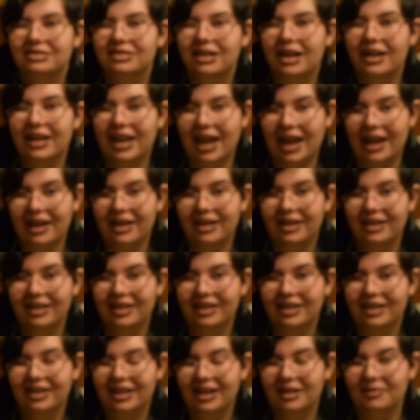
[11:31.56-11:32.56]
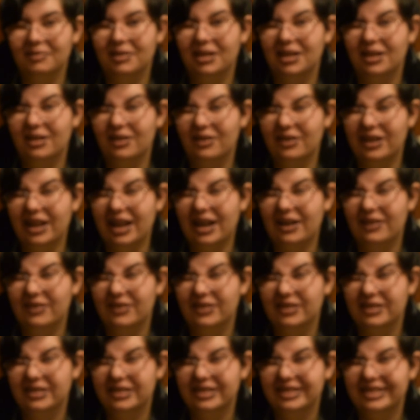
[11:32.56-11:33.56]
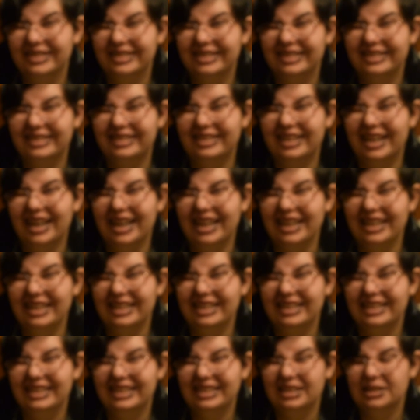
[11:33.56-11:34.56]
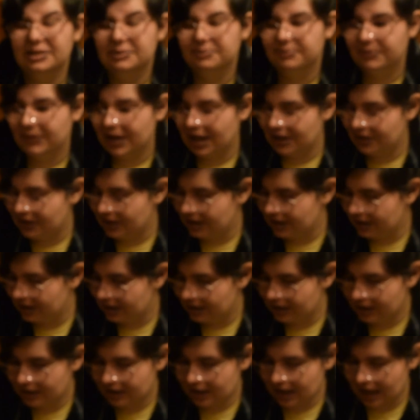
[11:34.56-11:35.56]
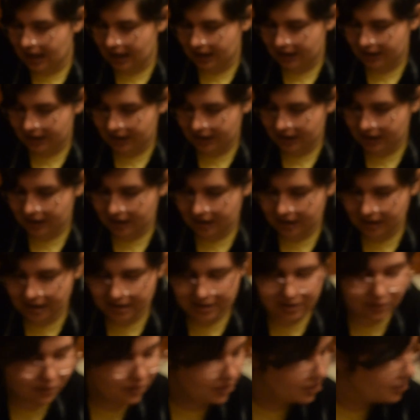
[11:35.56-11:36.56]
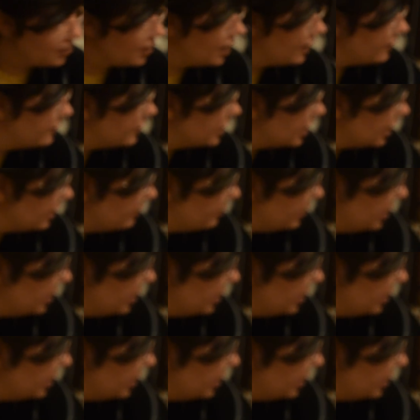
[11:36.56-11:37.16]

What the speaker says: Okay, I'm gonna go now. Alright. I think, yeah, that's all the crafting I've